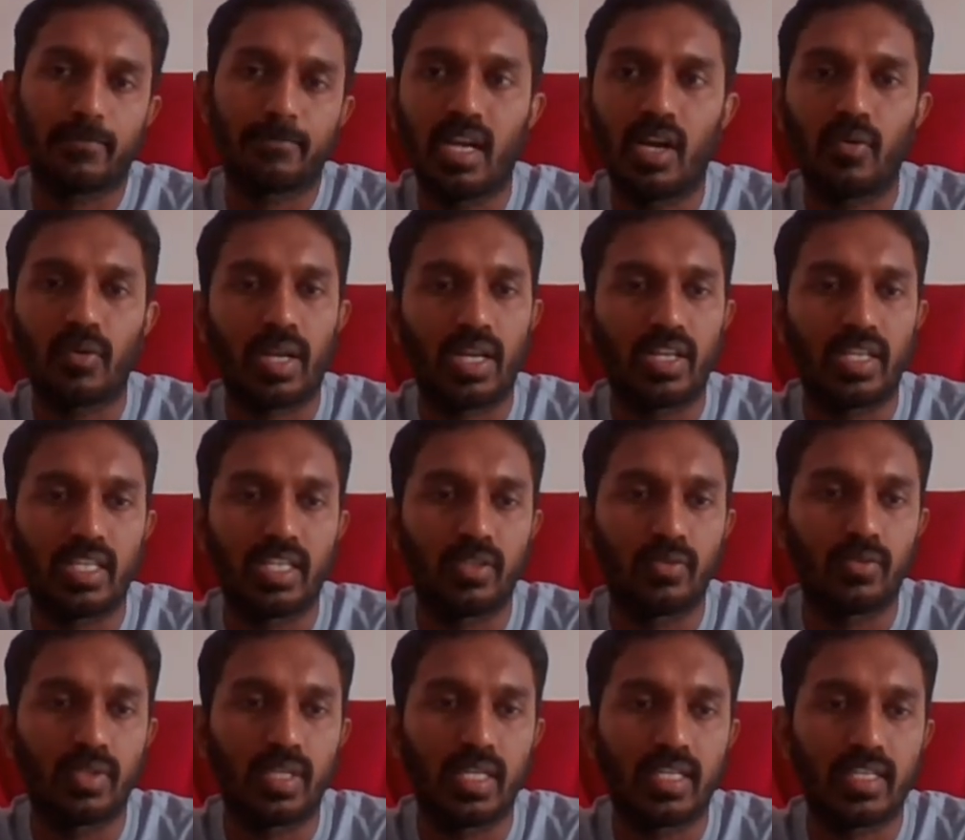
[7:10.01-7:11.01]
How can he
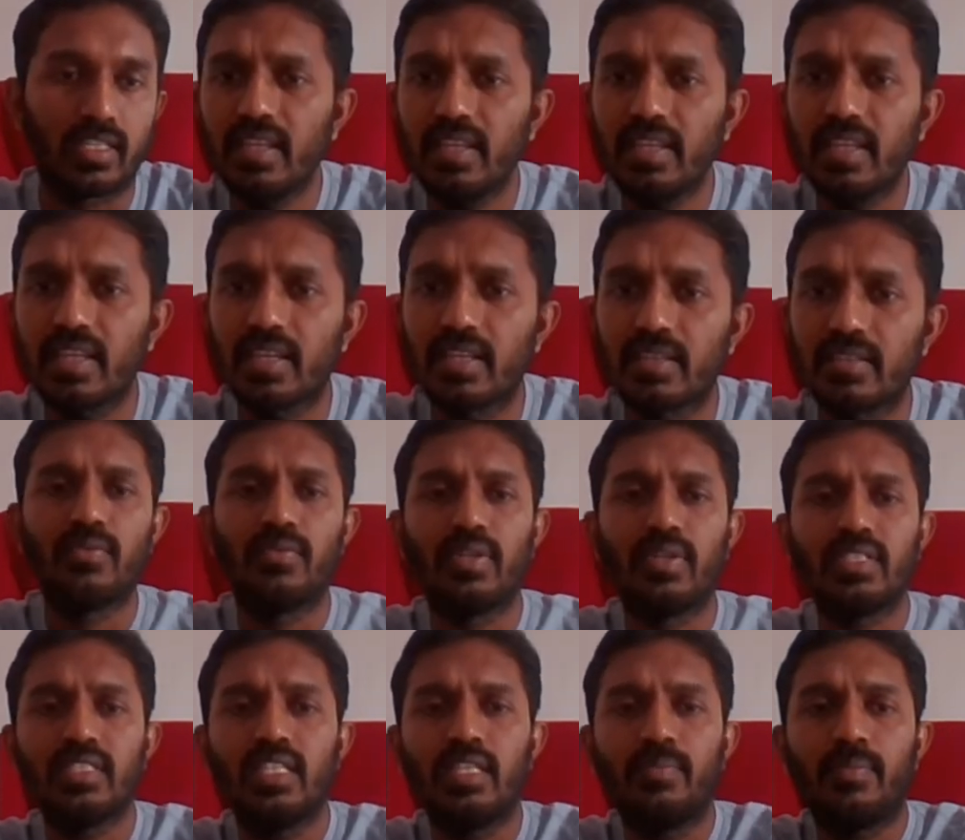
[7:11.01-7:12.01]
do that? Here,
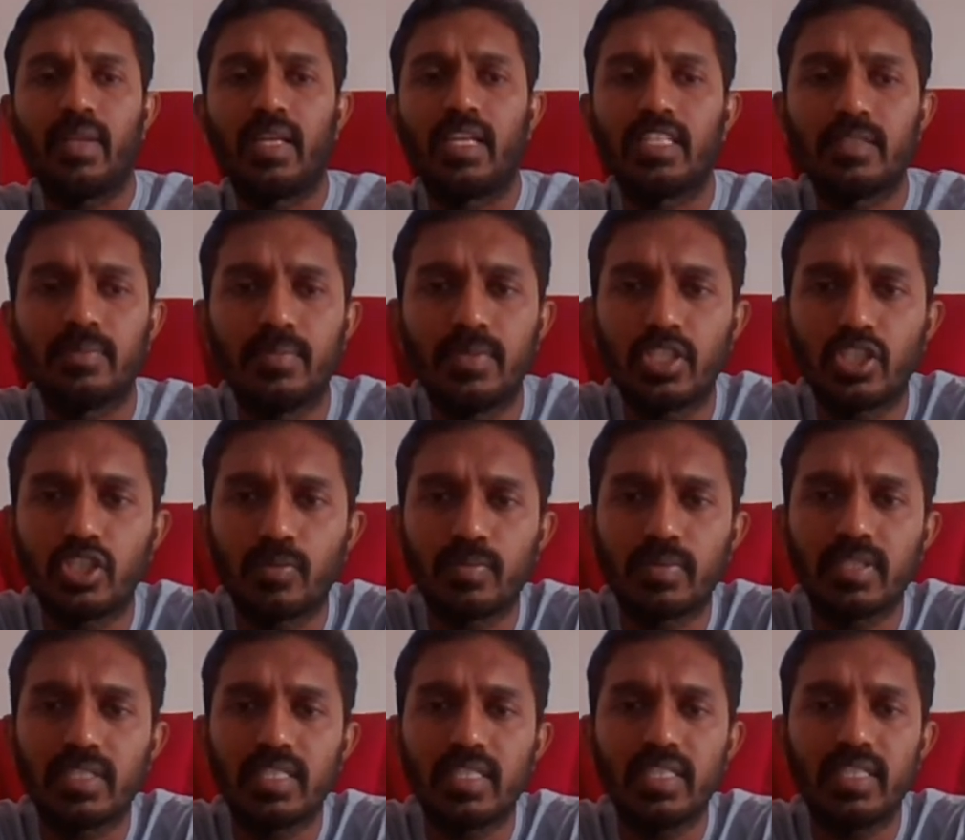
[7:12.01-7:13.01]
first he plays bishop
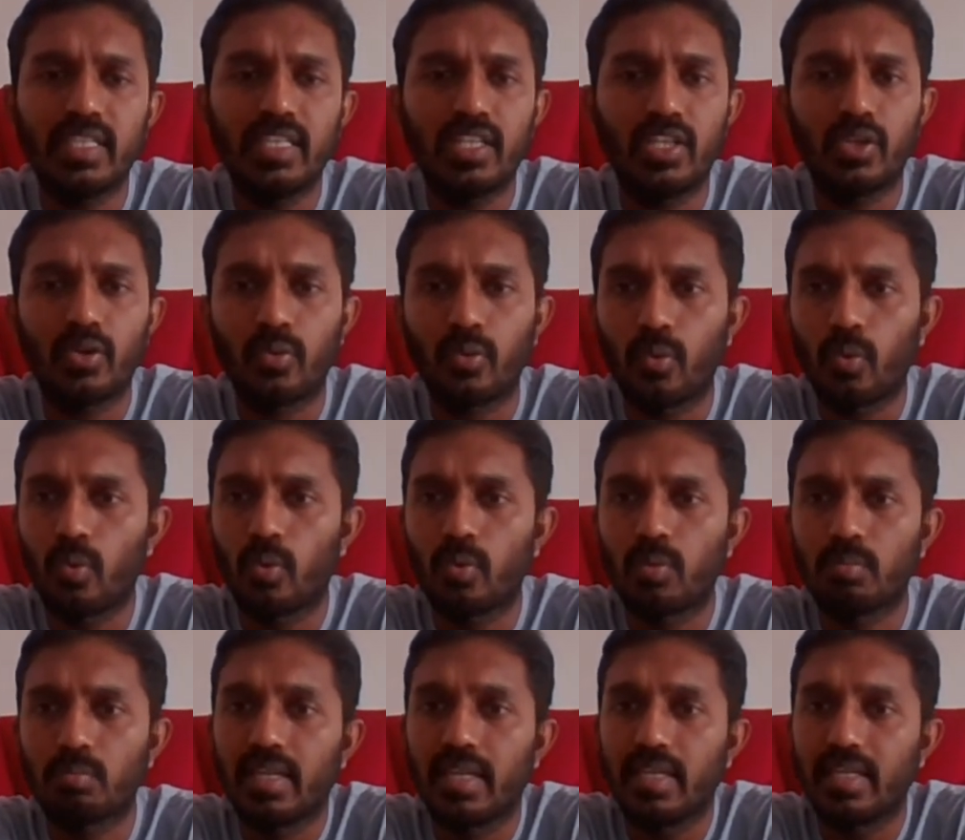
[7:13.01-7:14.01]
c2,
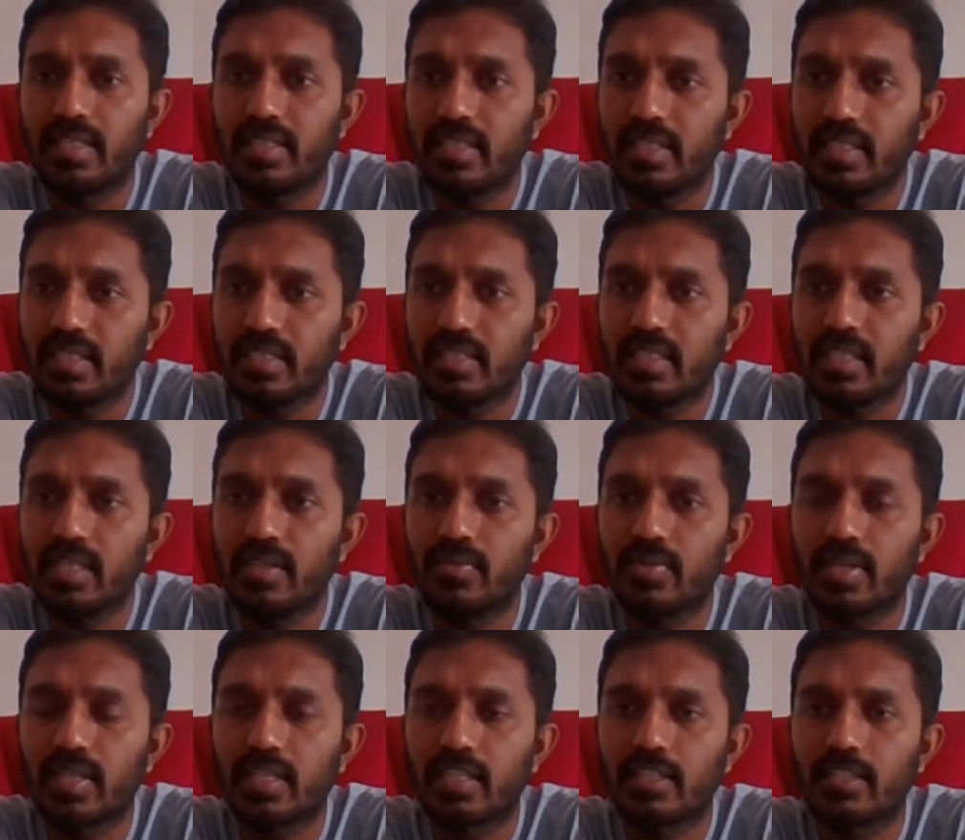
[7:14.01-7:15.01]
king
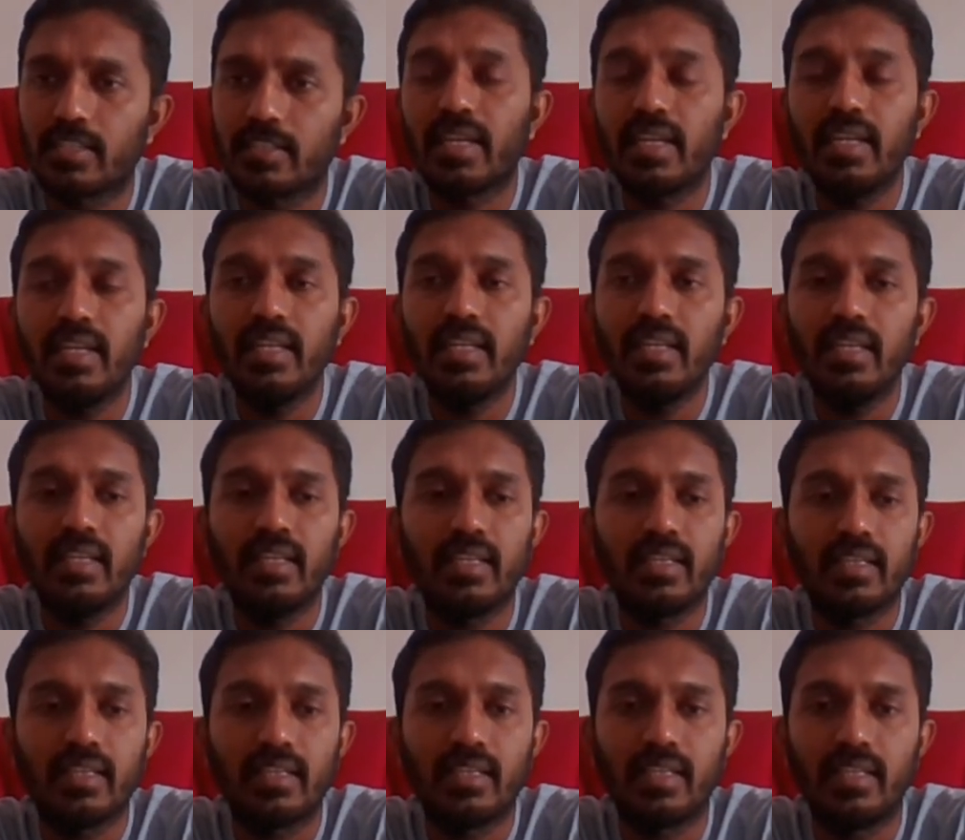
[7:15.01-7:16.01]
g7, king
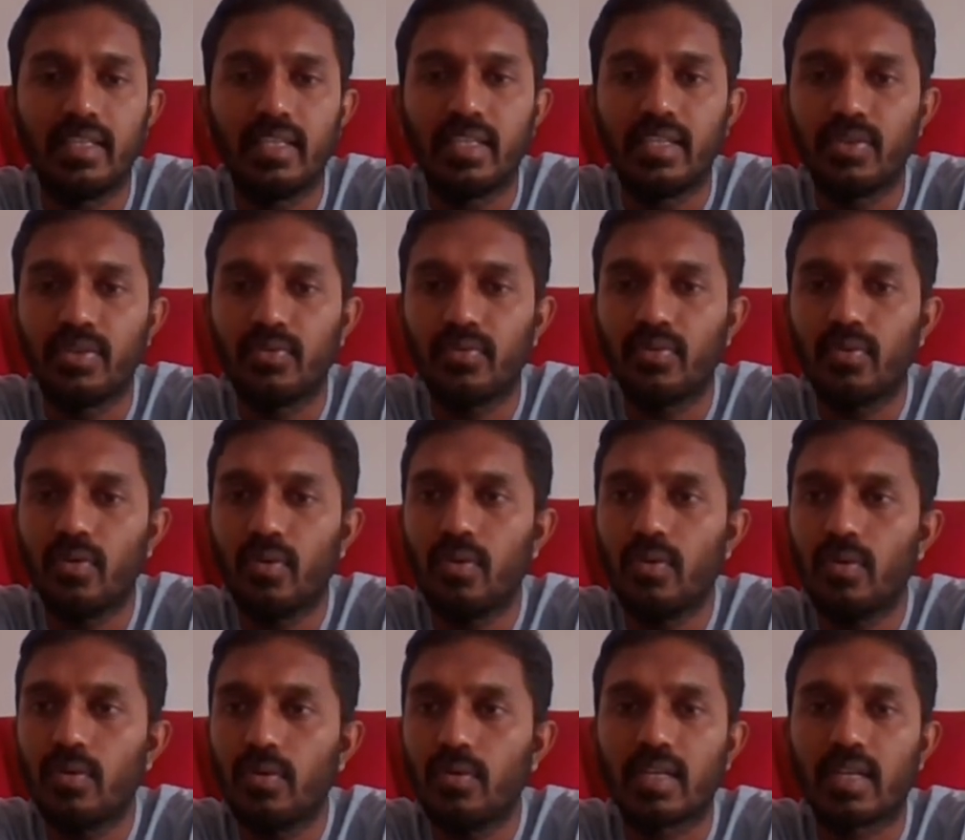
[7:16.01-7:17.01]

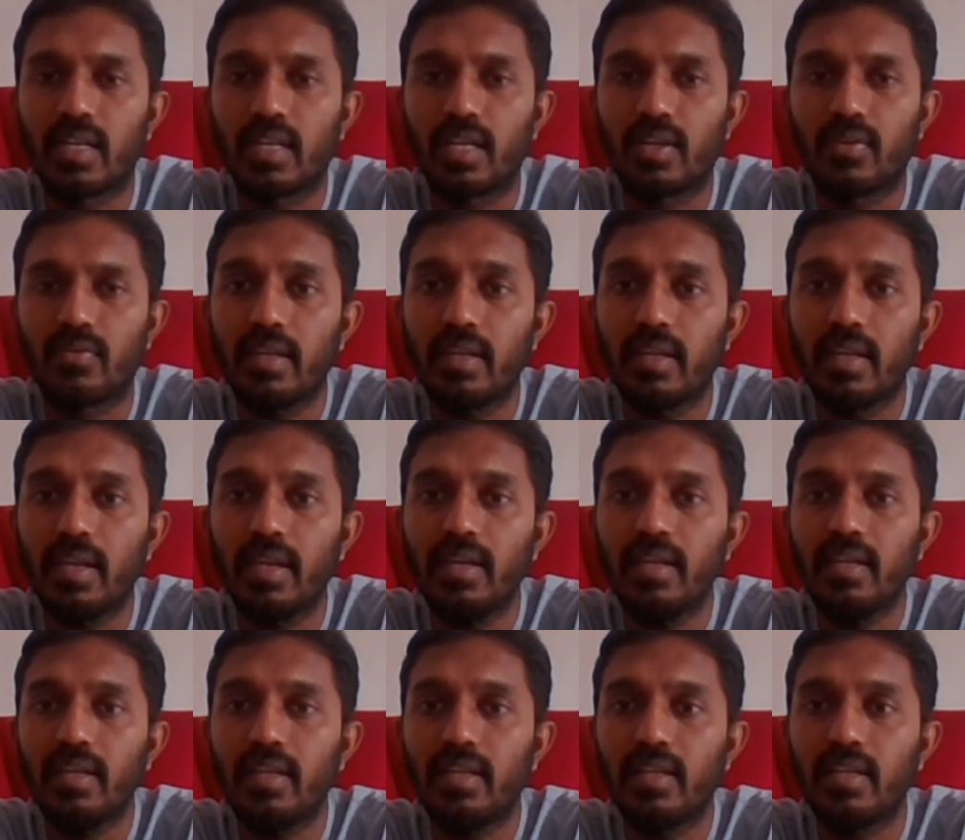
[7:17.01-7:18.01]
d4, king
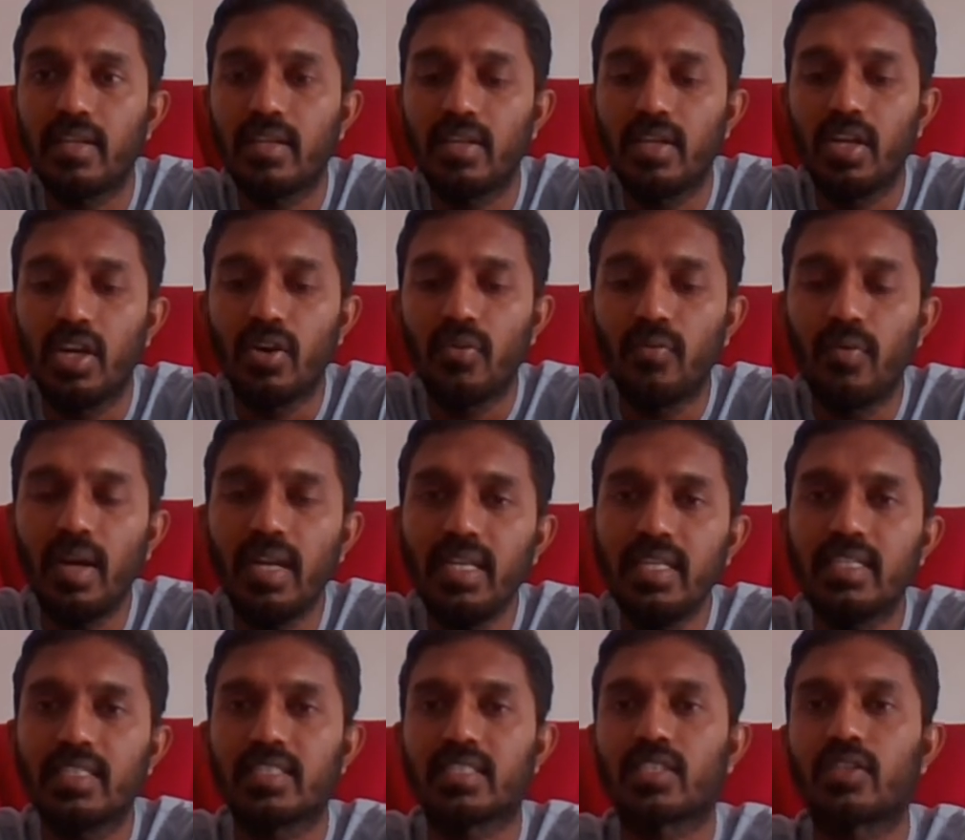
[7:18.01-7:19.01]
f8. Why
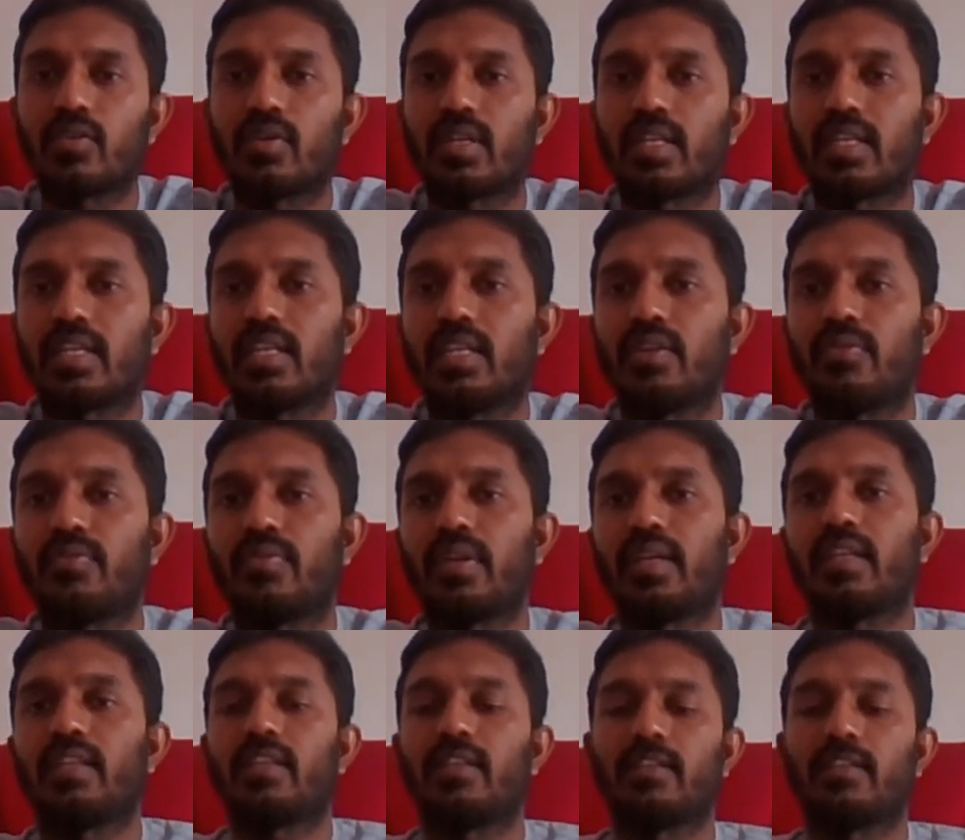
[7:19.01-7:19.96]
he is going king f8?